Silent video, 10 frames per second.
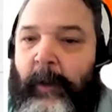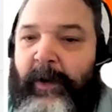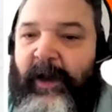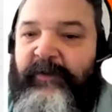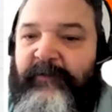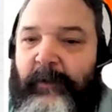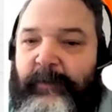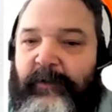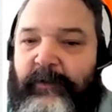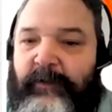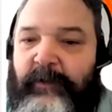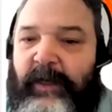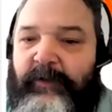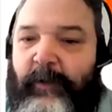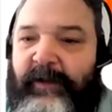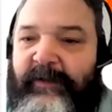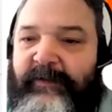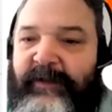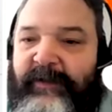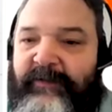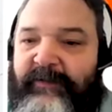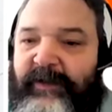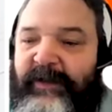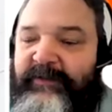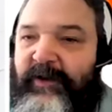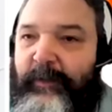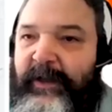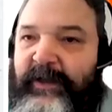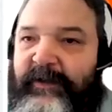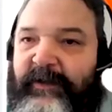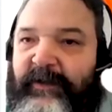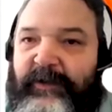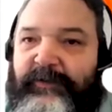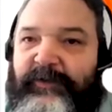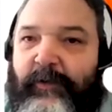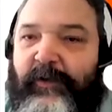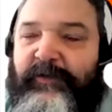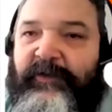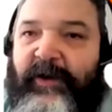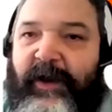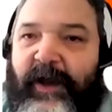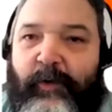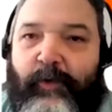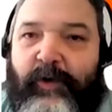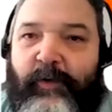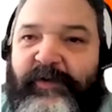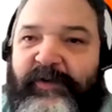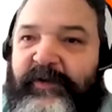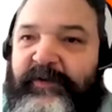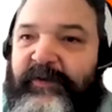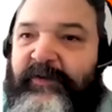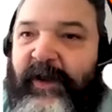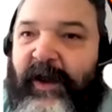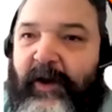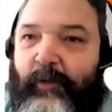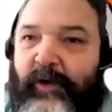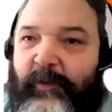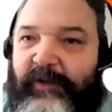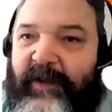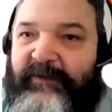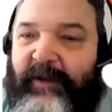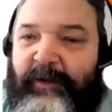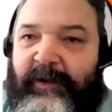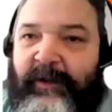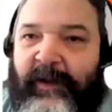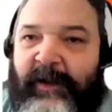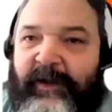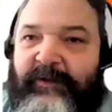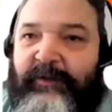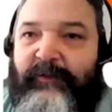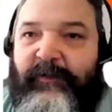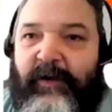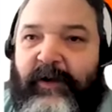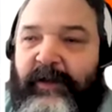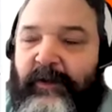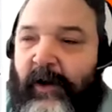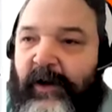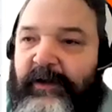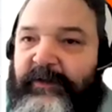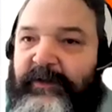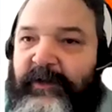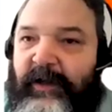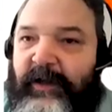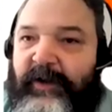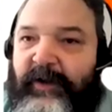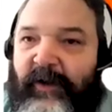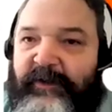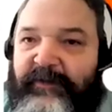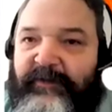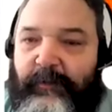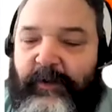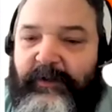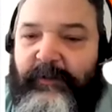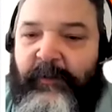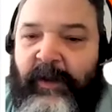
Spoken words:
Bot Developer A2019 is intermediate, includes courses on how to work with Citrix and how to work with SAP, 2 very large integrations that we do.